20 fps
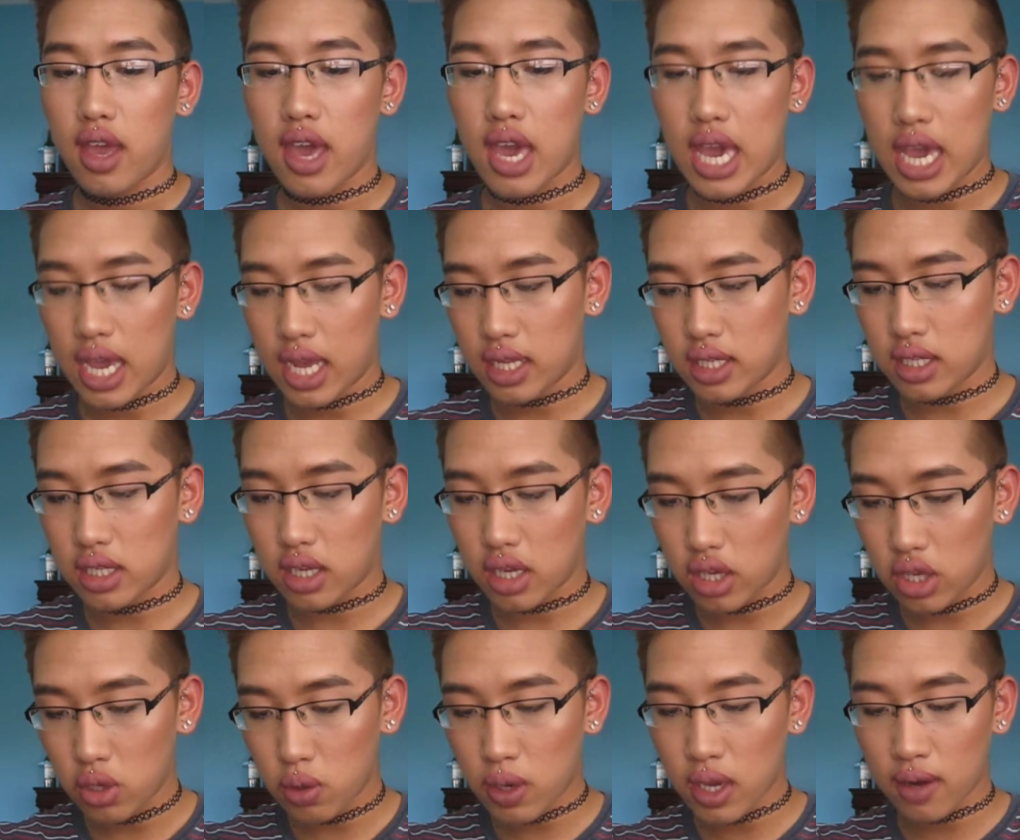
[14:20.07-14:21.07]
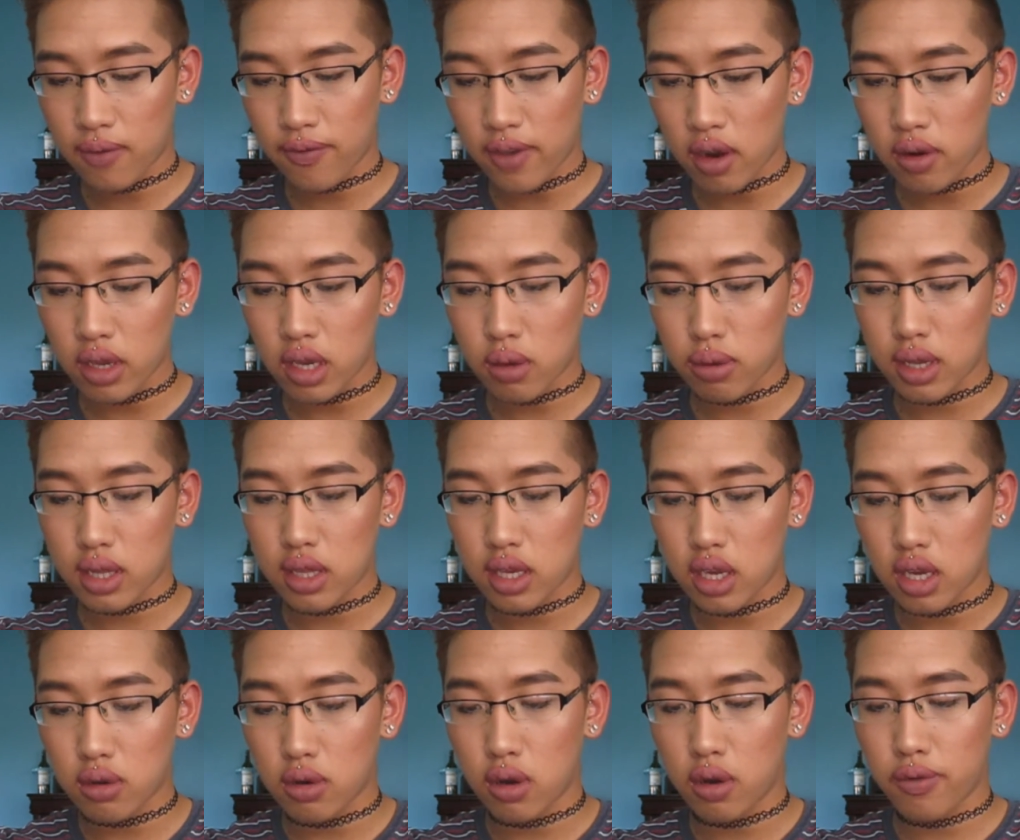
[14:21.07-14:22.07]
And you can very quickly
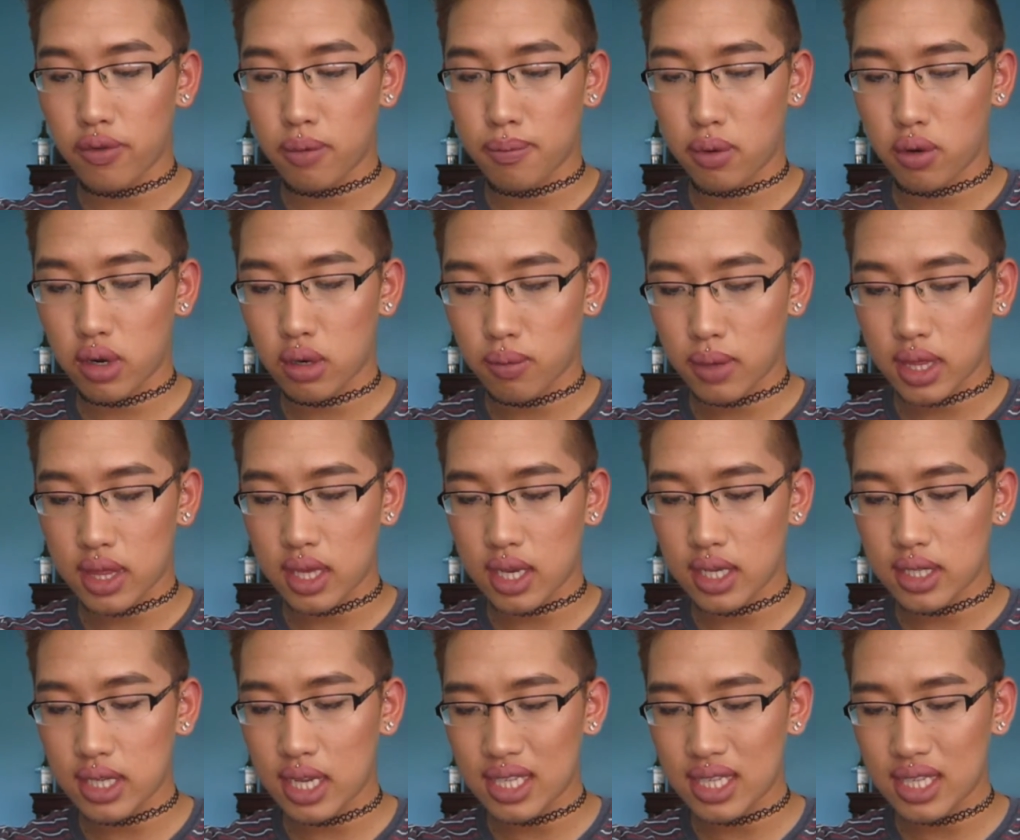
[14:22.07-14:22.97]
go overboard with this.